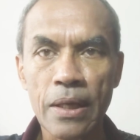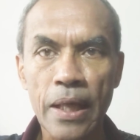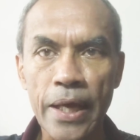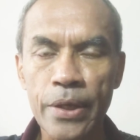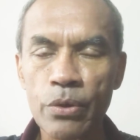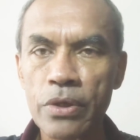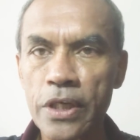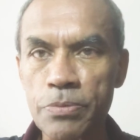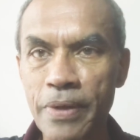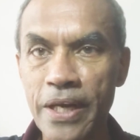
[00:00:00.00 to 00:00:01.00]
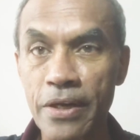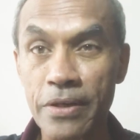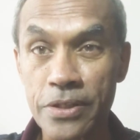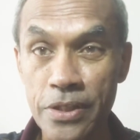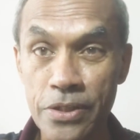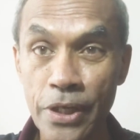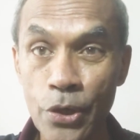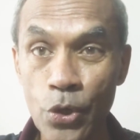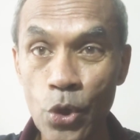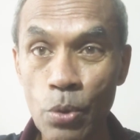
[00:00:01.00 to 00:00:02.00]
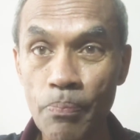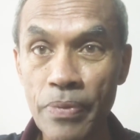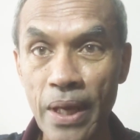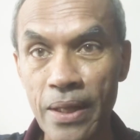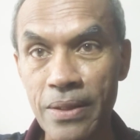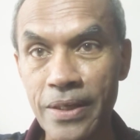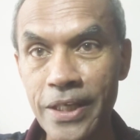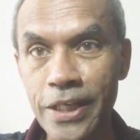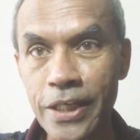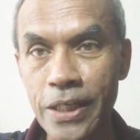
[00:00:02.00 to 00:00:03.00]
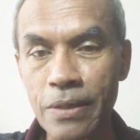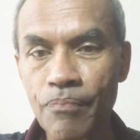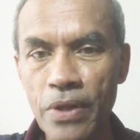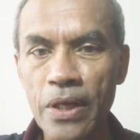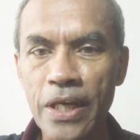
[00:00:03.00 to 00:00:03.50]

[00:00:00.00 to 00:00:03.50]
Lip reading: acute respiratory distress syndrome and the needing